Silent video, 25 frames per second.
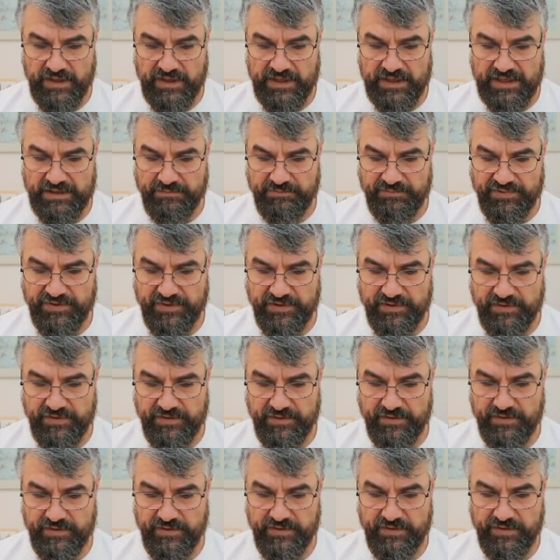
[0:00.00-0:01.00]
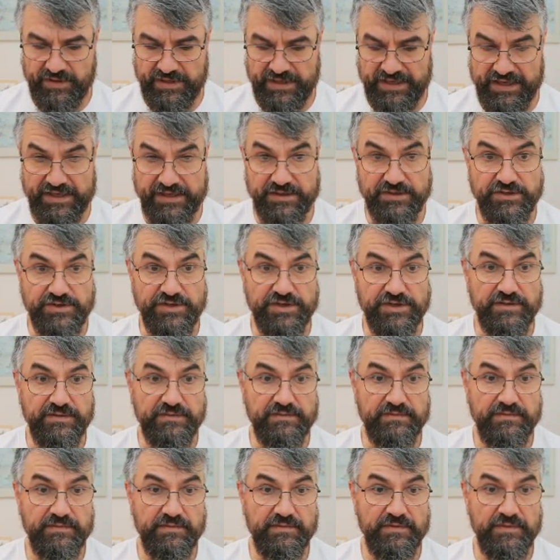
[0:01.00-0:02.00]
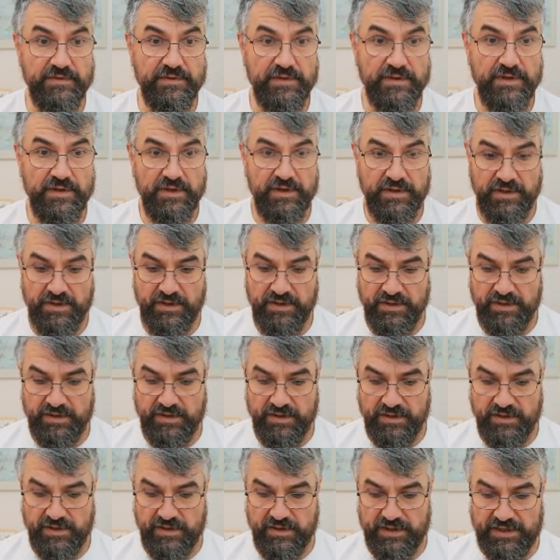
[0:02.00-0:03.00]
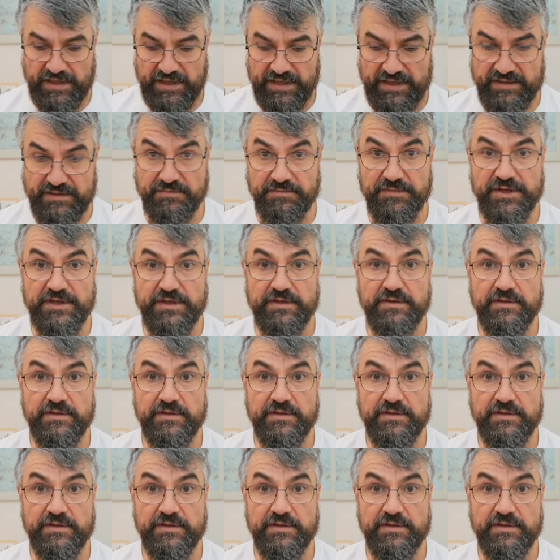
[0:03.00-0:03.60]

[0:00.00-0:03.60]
App Engine Admin